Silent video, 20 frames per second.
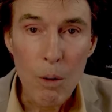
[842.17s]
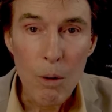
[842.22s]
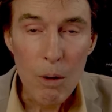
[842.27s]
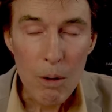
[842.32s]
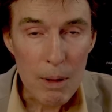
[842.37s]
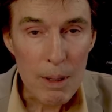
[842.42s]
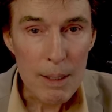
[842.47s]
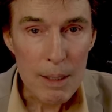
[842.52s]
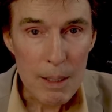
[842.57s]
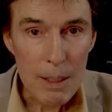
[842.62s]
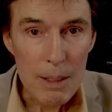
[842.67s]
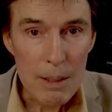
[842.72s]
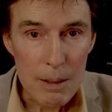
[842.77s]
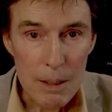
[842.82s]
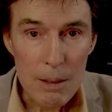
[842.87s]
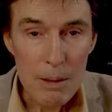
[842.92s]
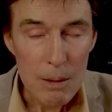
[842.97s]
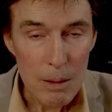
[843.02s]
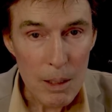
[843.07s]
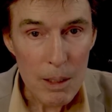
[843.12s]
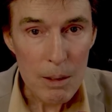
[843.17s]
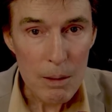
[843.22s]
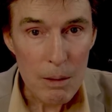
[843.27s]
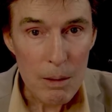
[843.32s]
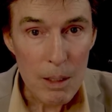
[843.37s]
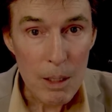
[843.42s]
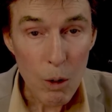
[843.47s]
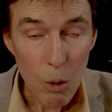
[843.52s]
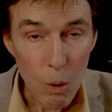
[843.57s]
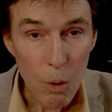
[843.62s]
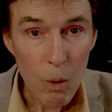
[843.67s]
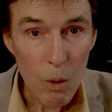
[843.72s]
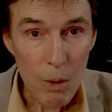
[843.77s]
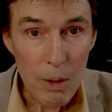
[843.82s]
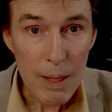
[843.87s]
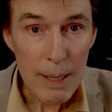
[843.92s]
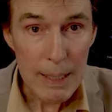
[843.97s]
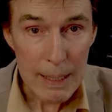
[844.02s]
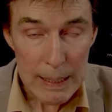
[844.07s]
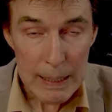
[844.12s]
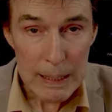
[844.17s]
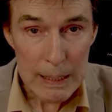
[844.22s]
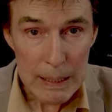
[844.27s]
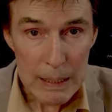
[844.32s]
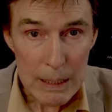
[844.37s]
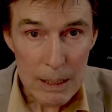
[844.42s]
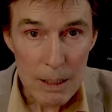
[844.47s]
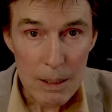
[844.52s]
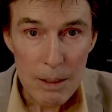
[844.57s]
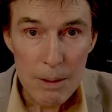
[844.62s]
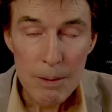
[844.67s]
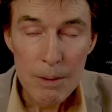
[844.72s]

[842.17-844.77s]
all that is literally all that is.